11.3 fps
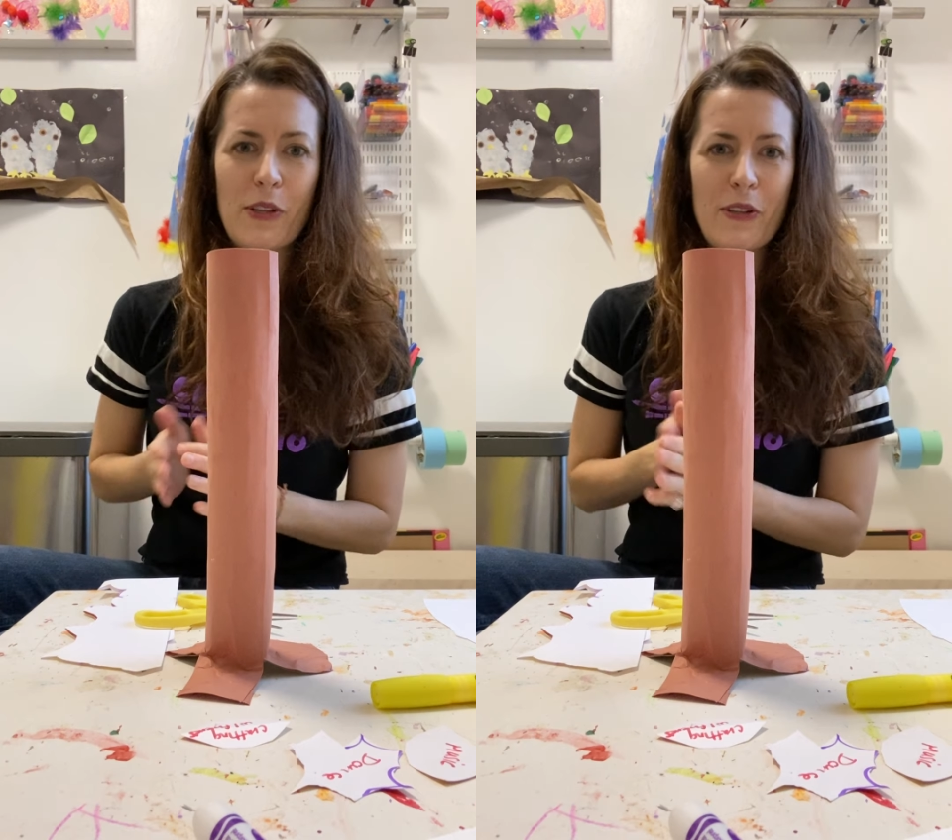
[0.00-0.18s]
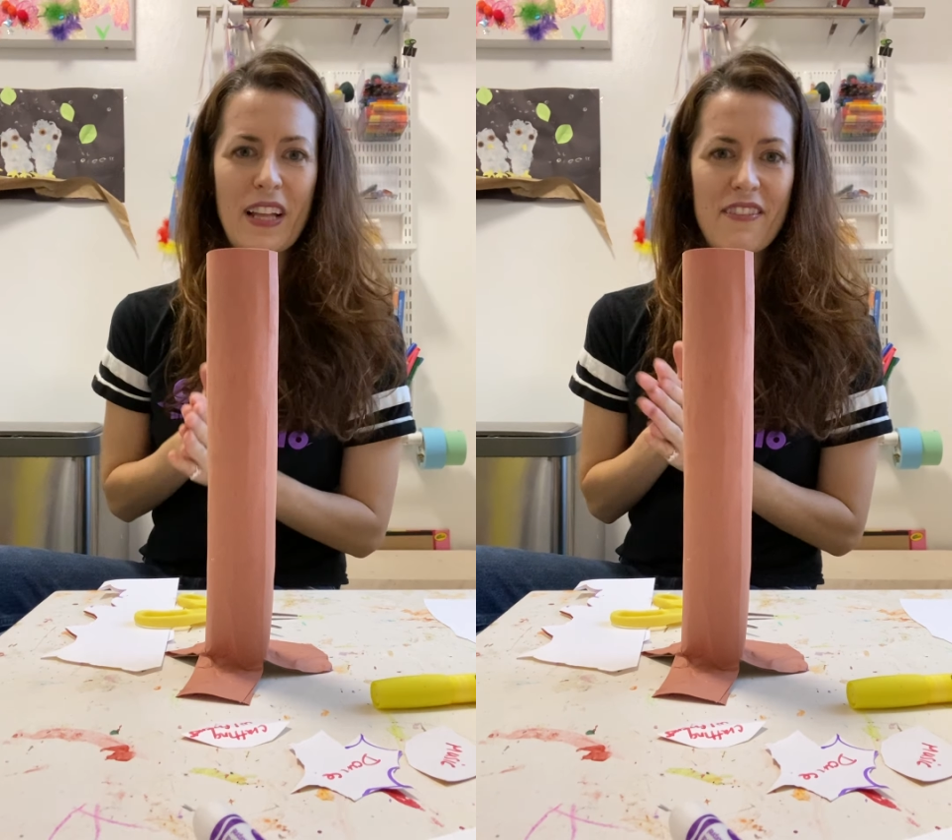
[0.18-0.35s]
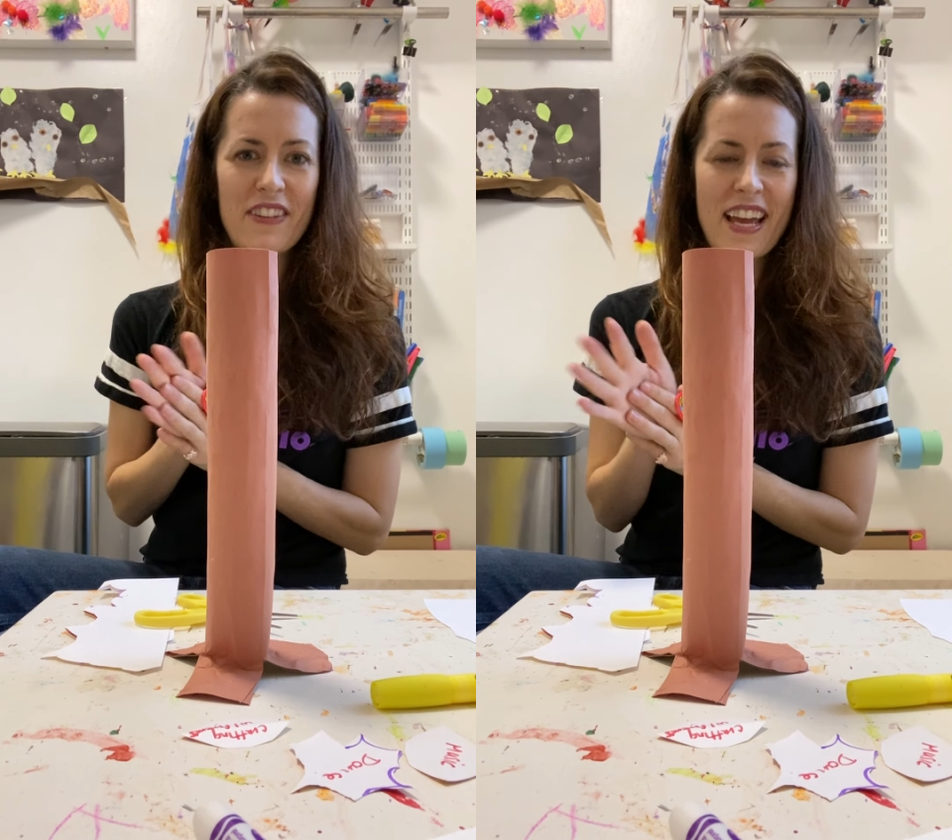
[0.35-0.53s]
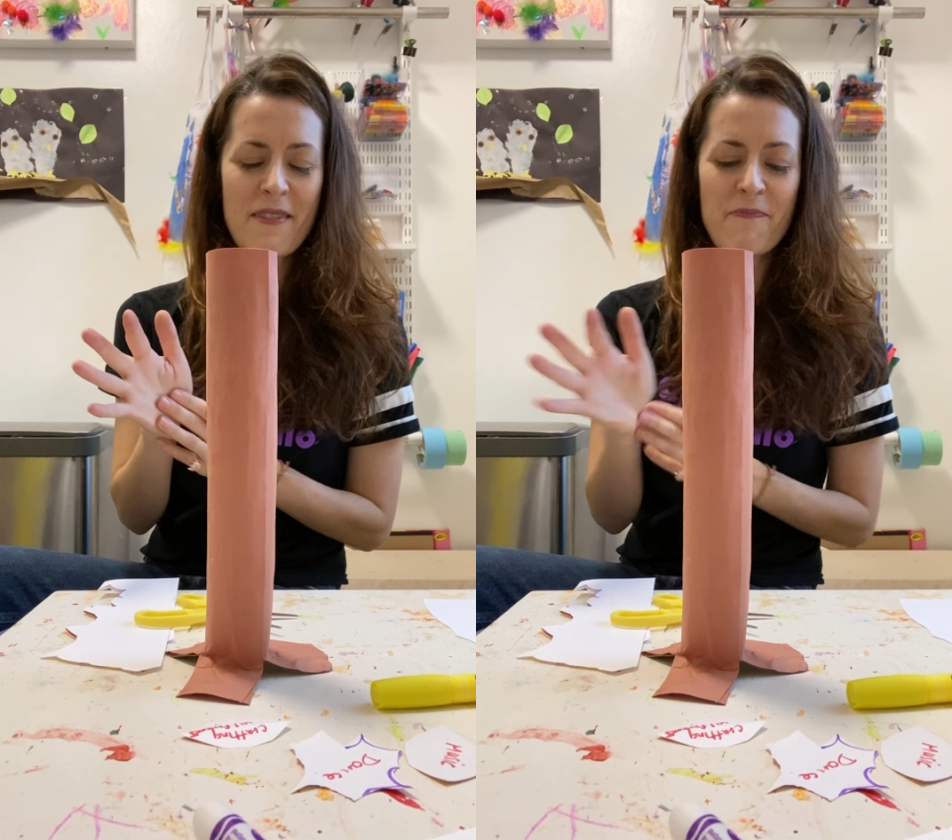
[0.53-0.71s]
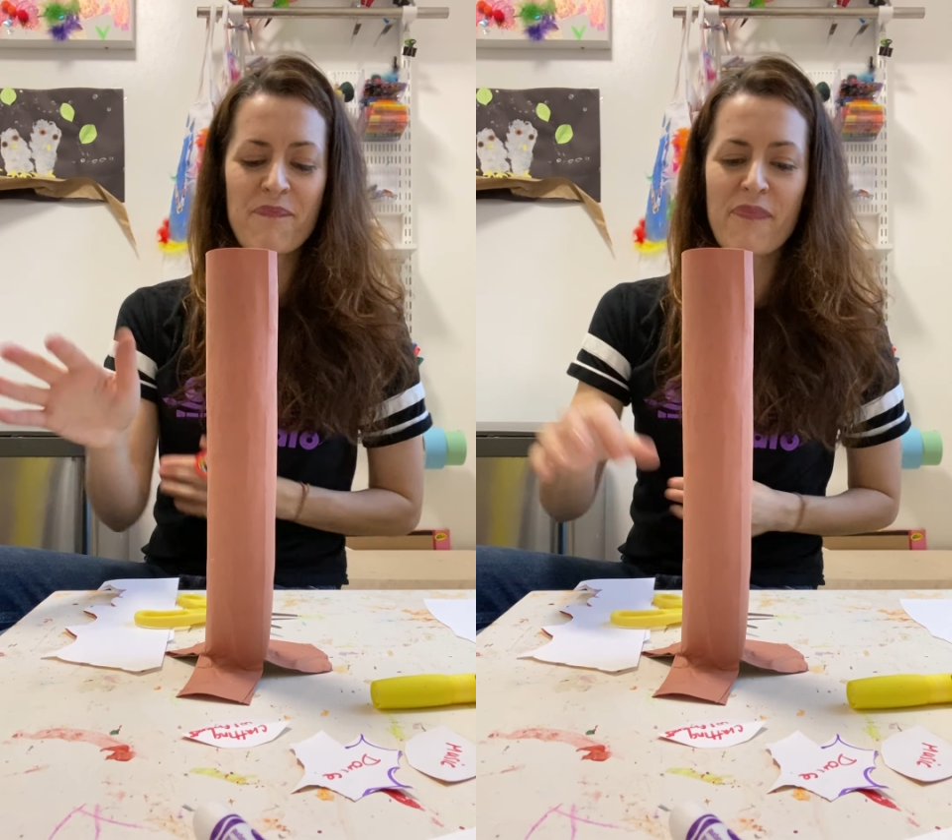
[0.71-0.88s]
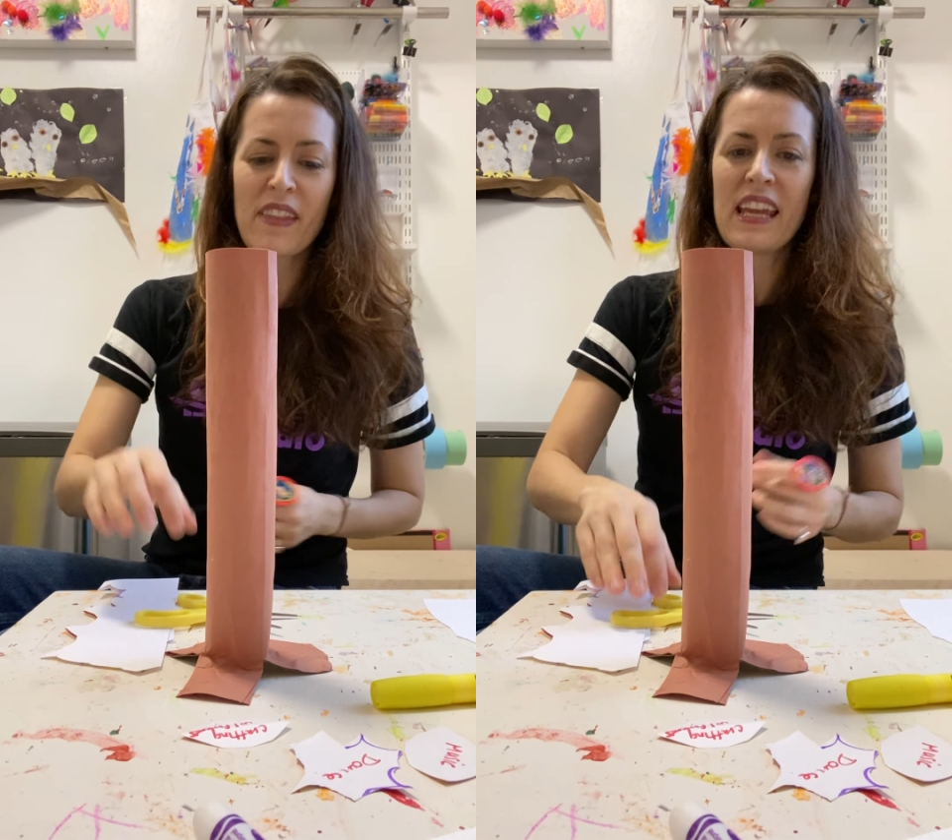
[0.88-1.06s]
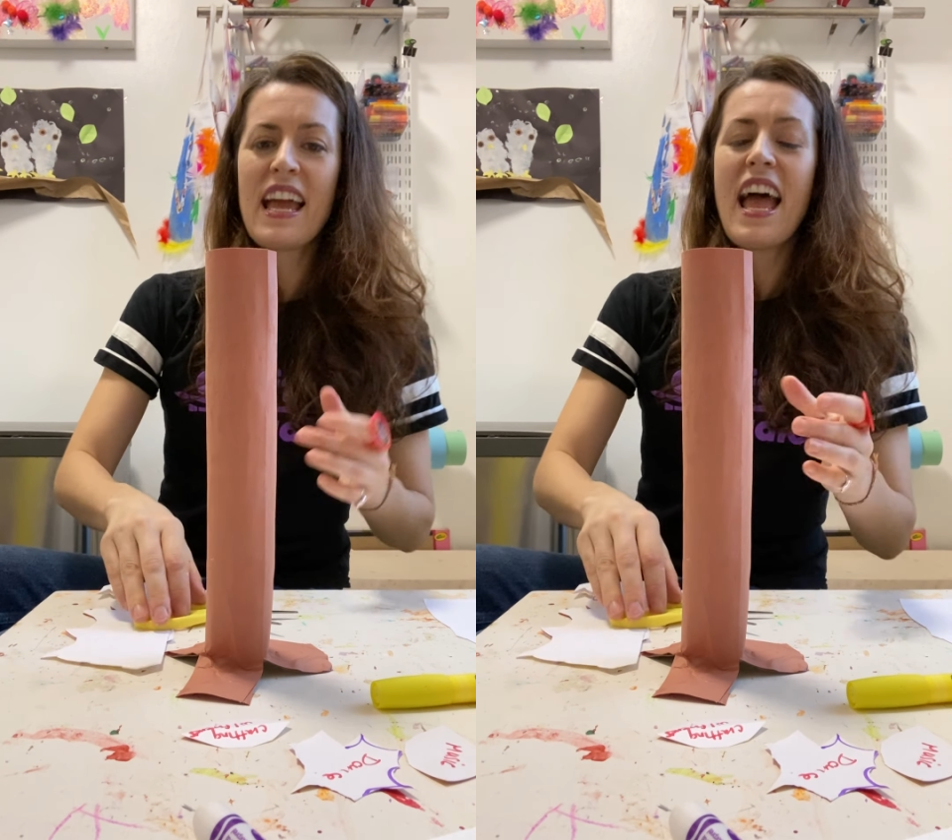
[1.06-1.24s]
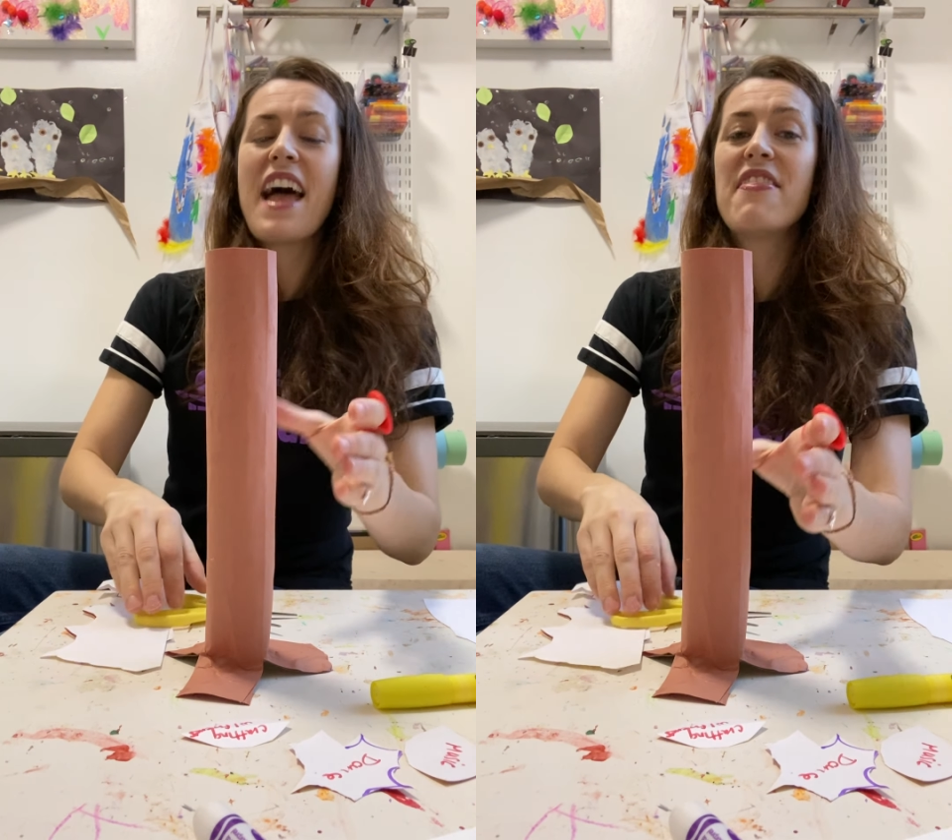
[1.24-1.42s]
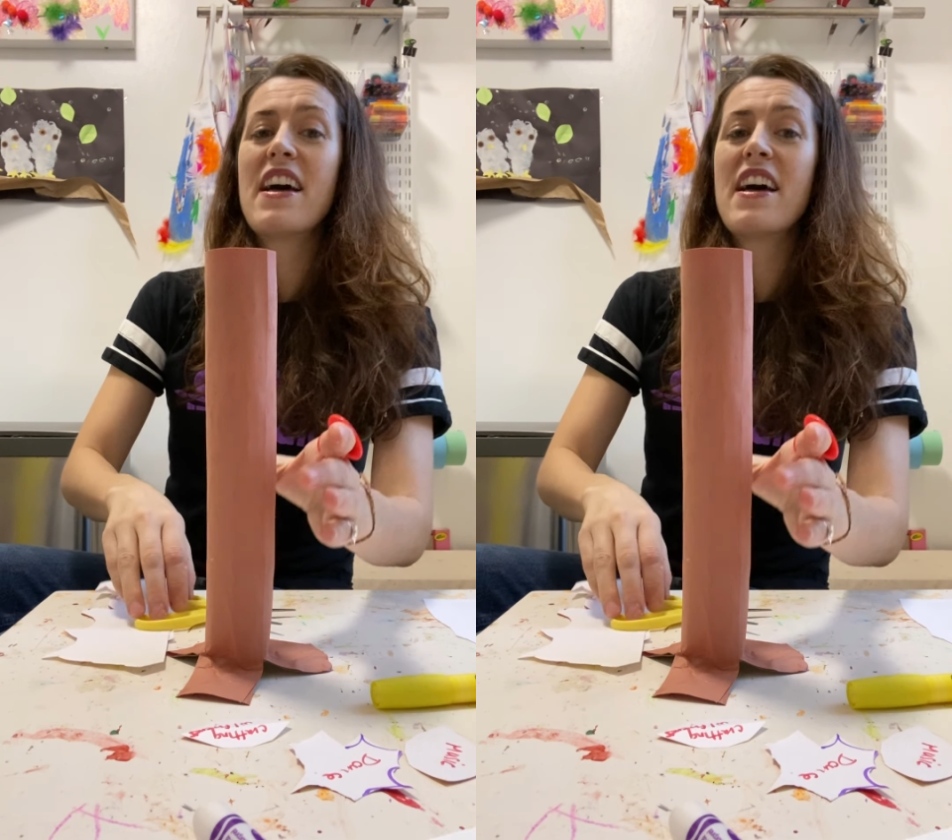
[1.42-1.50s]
you love it? And